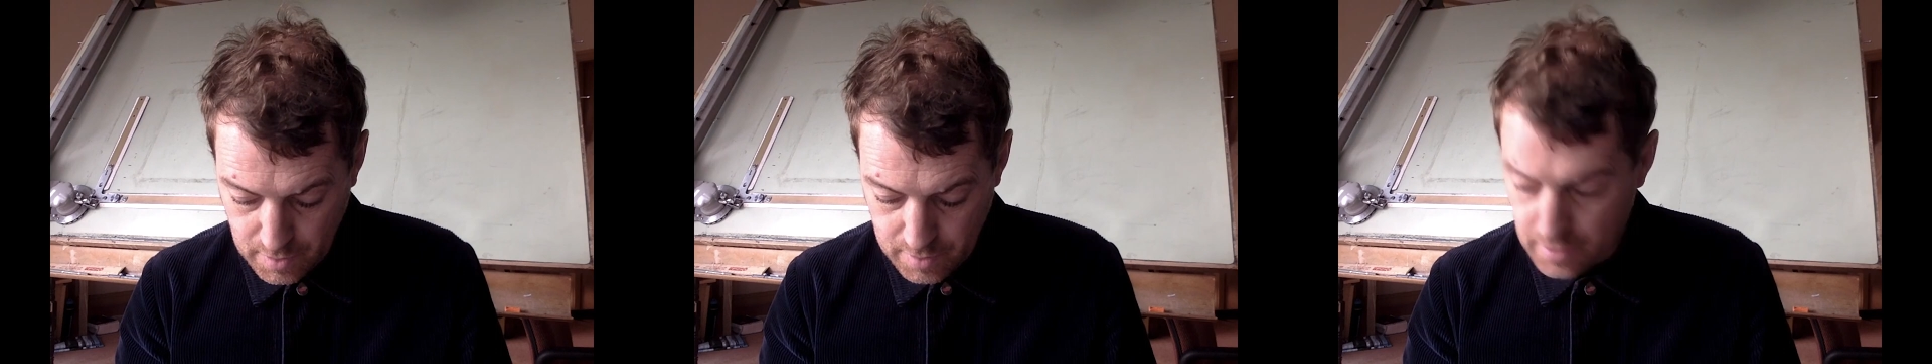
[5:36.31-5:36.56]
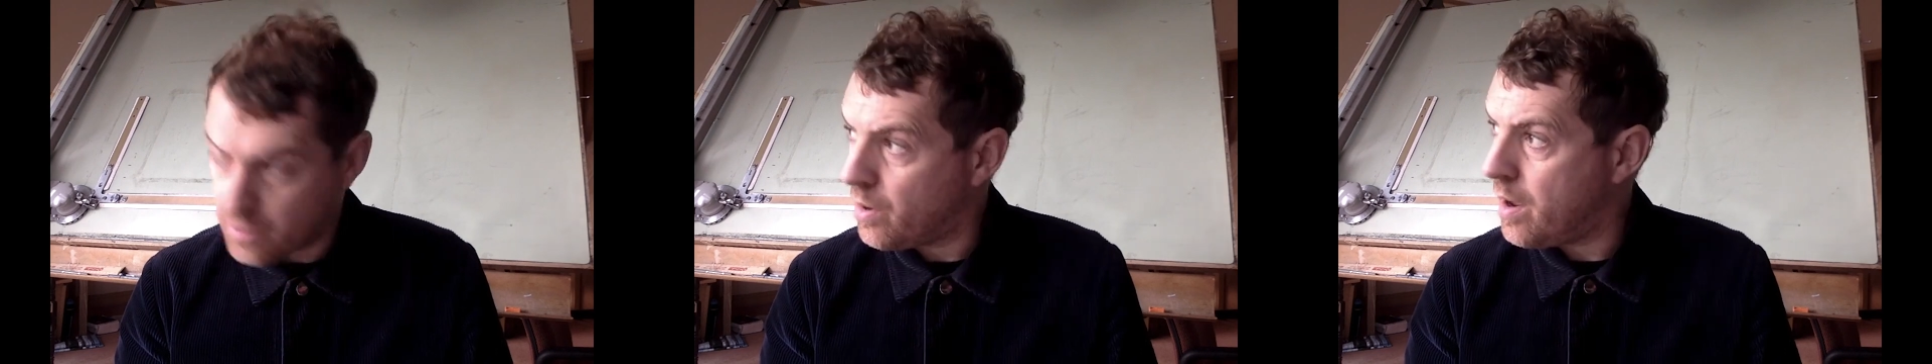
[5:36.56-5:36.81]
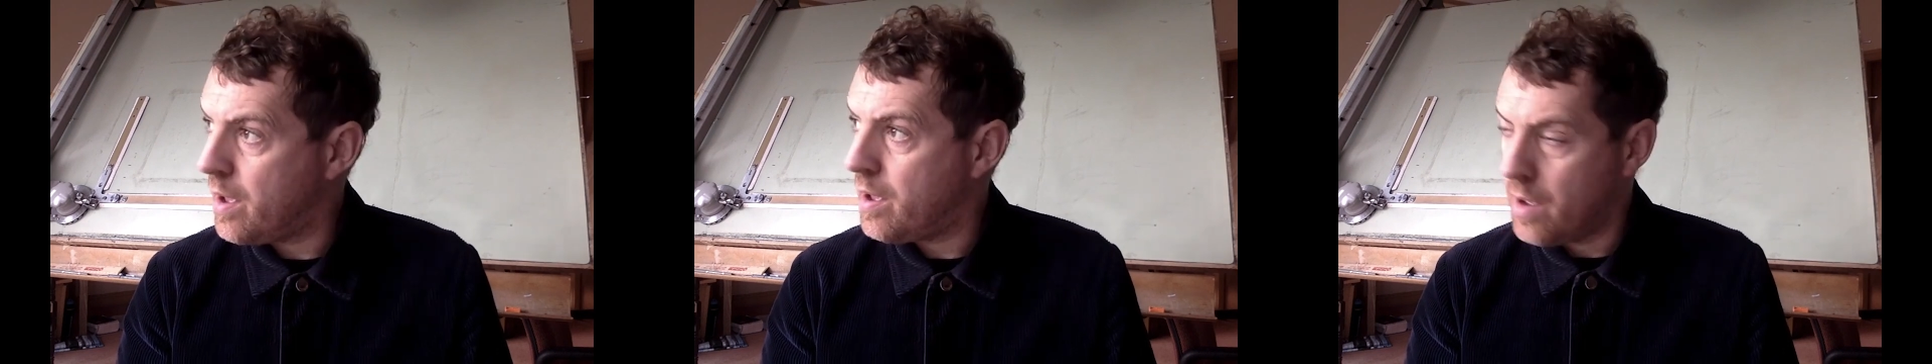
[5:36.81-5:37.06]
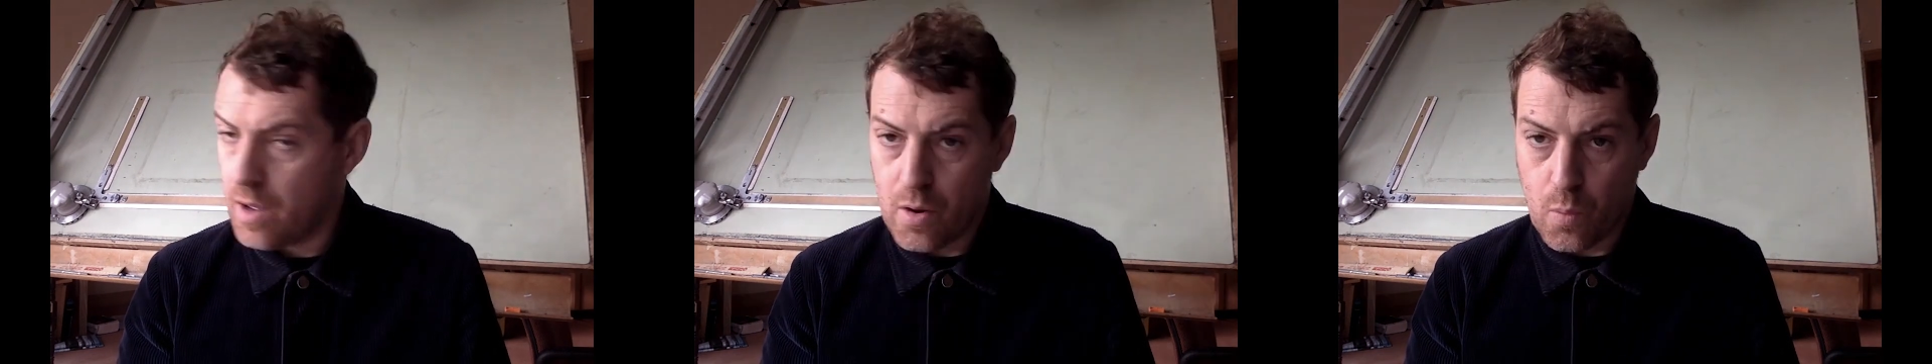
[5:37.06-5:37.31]
The
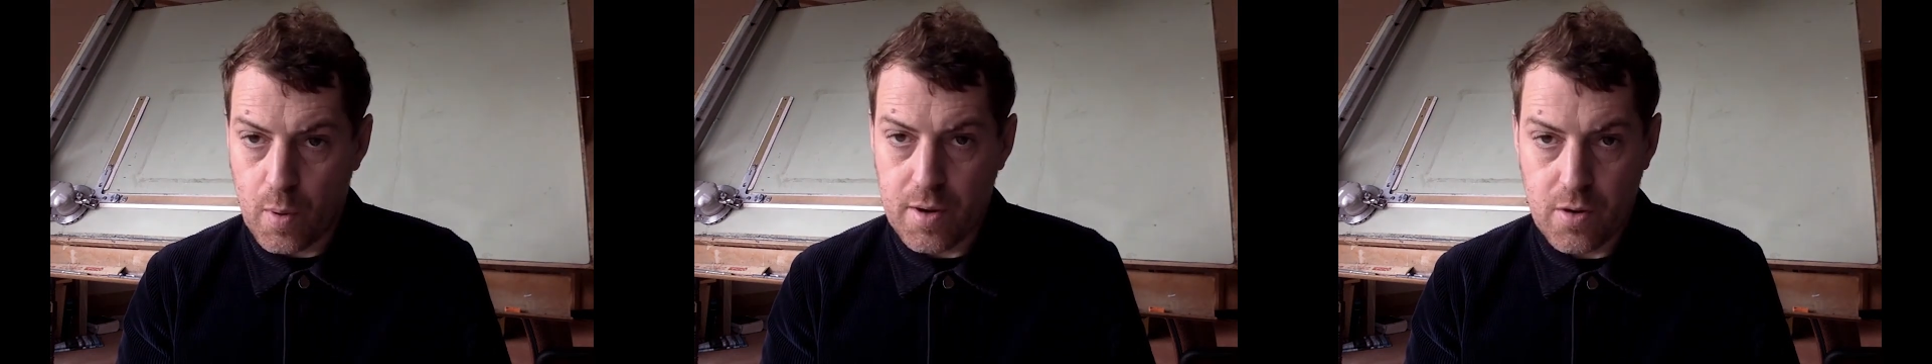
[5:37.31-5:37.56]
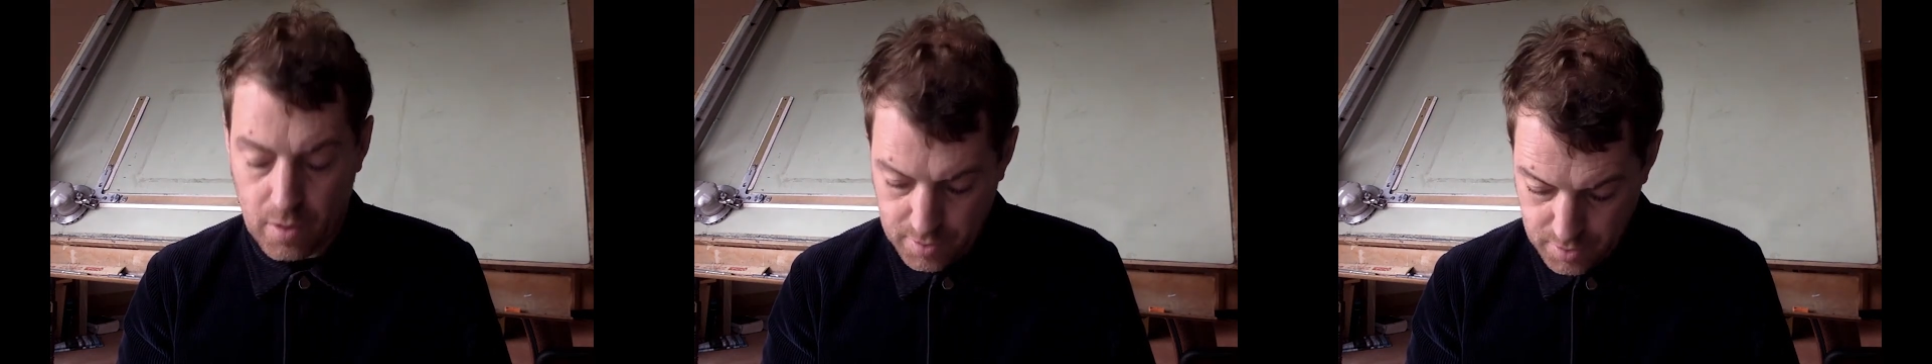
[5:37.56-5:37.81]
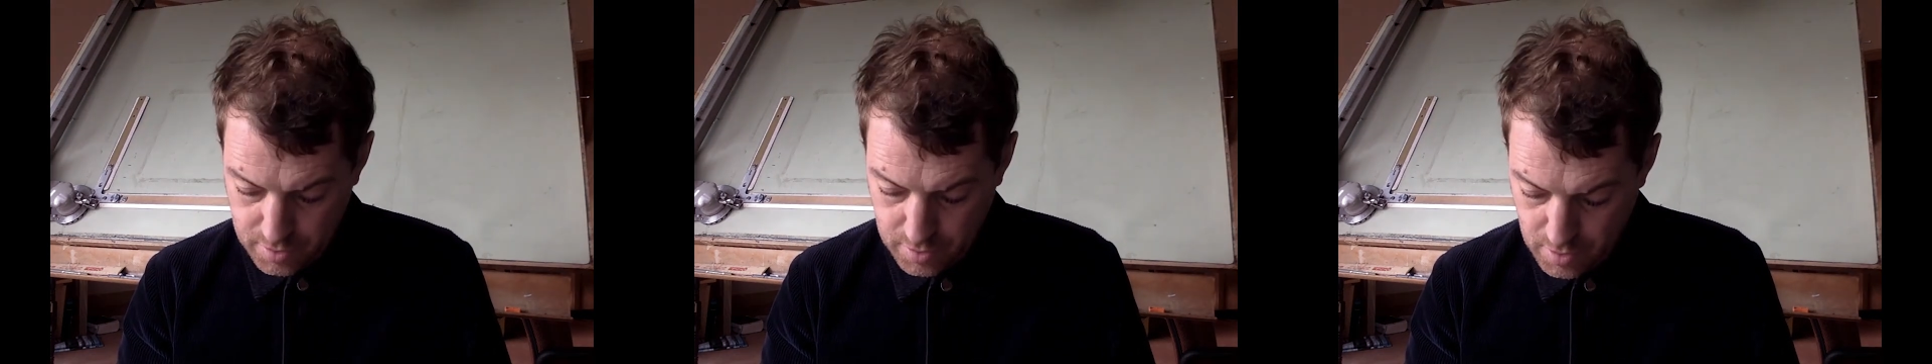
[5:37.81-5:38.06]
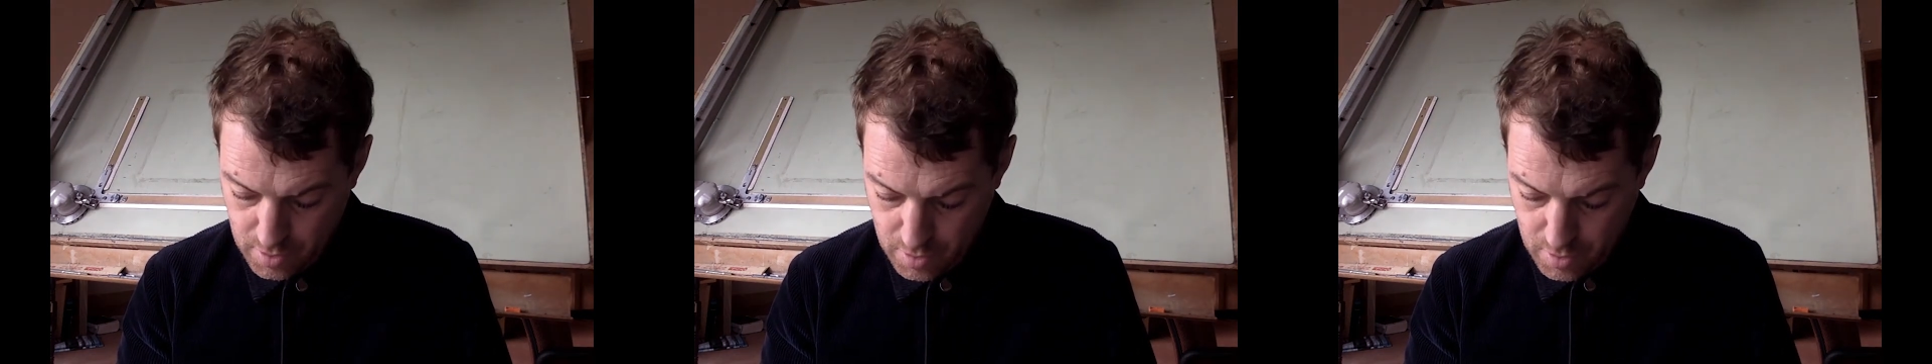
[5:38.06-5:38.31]
grey, windowless